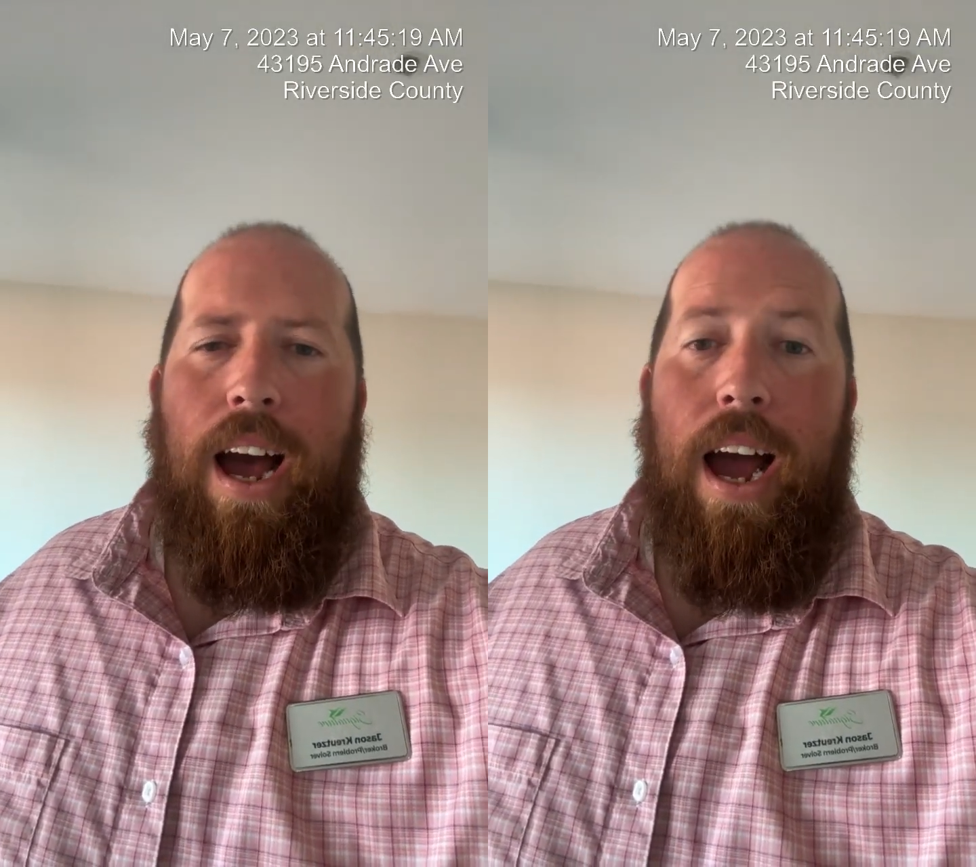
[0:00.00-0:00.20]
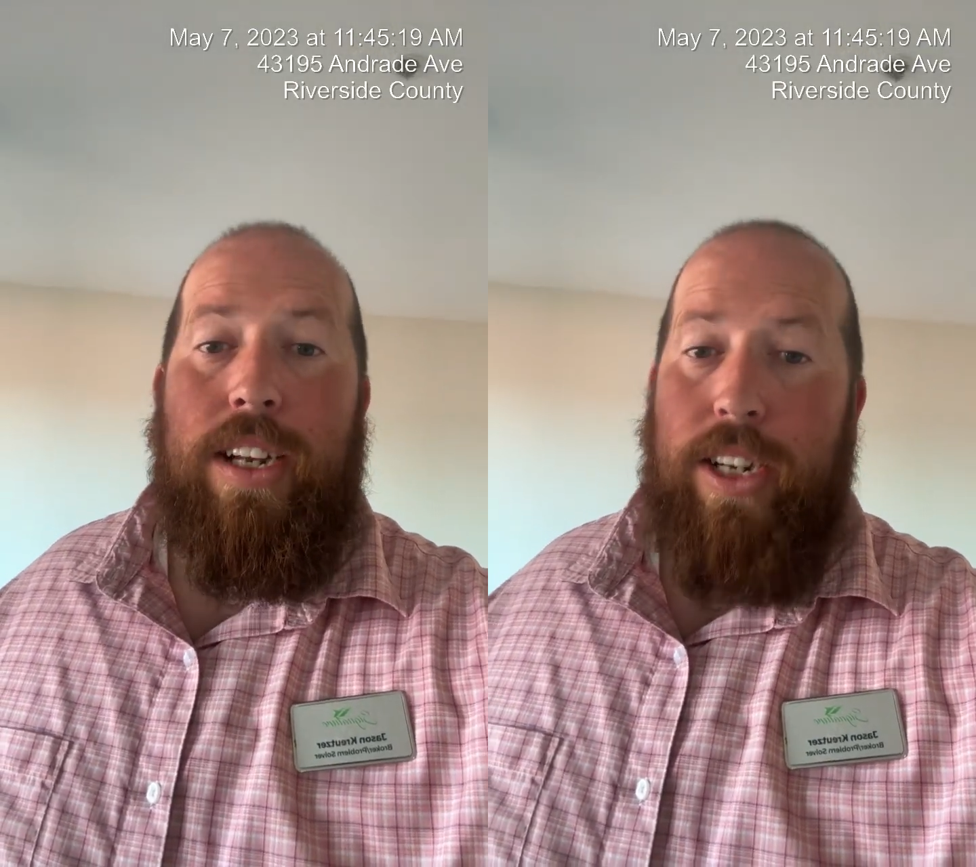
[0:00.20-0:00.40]

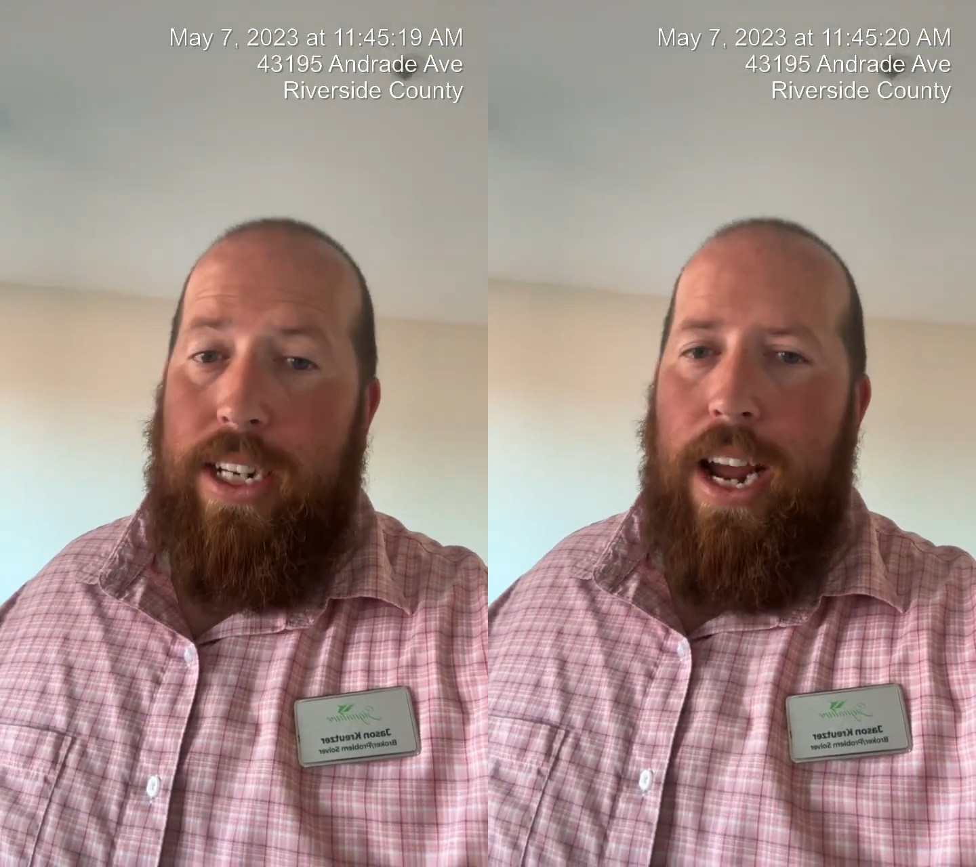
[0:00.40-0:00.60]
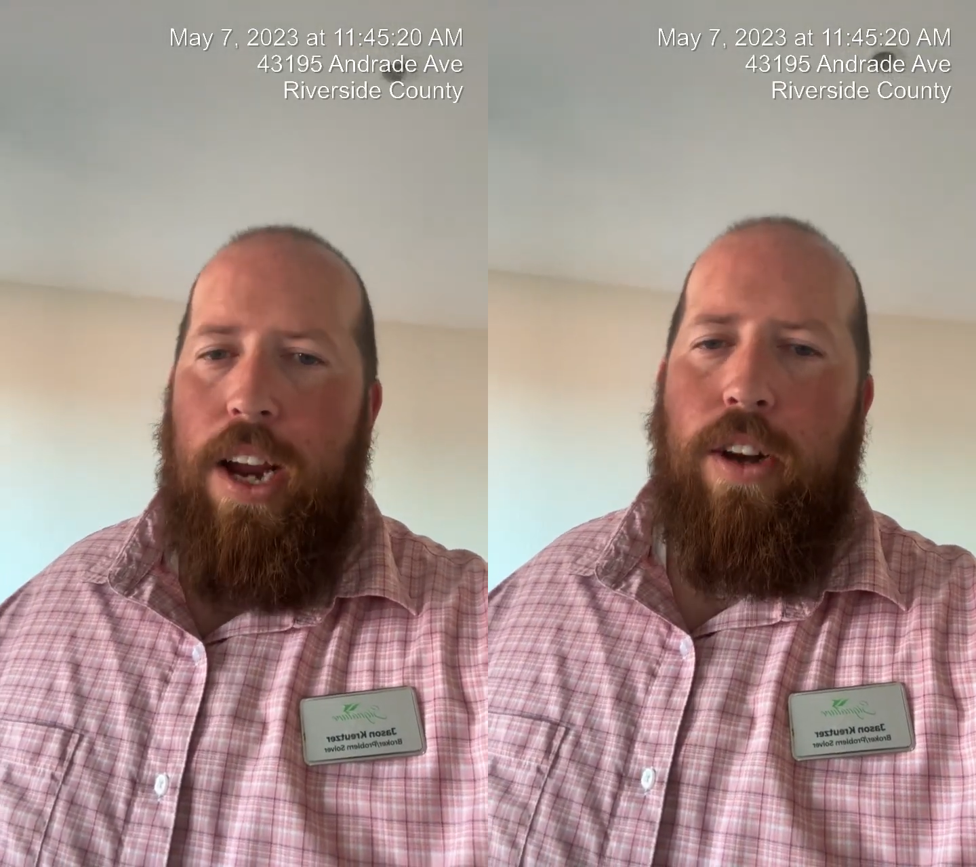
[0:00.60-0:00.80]
I
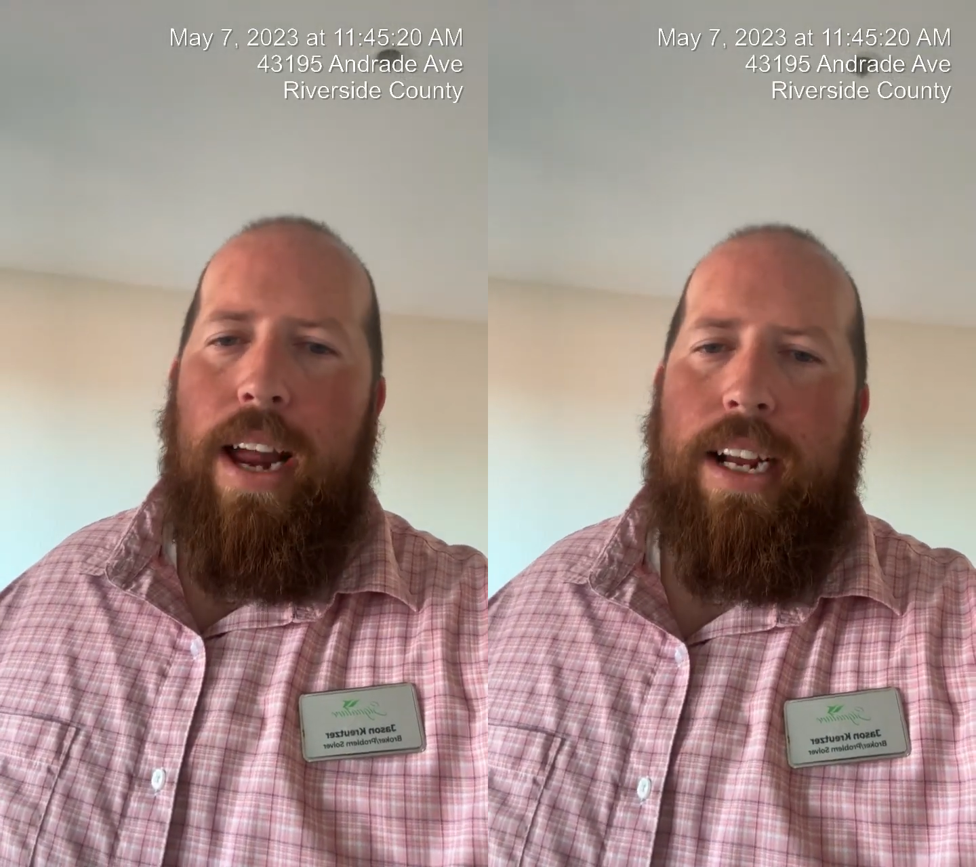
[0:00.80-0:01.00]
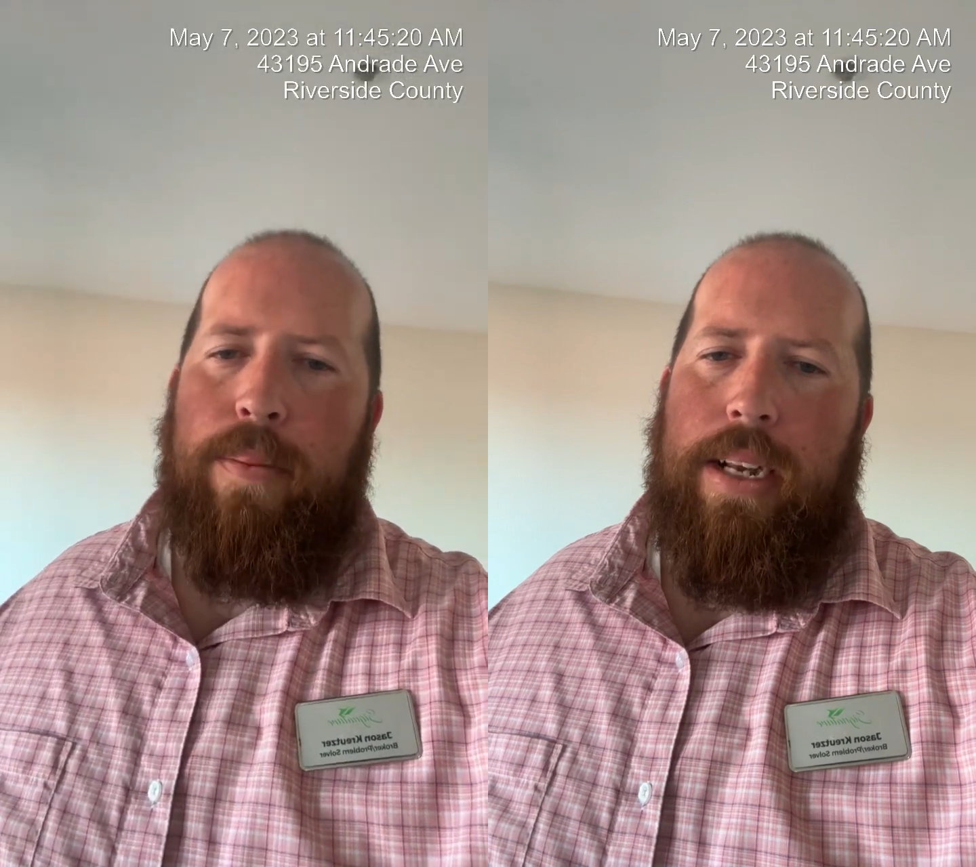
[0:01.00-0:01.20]
just got your text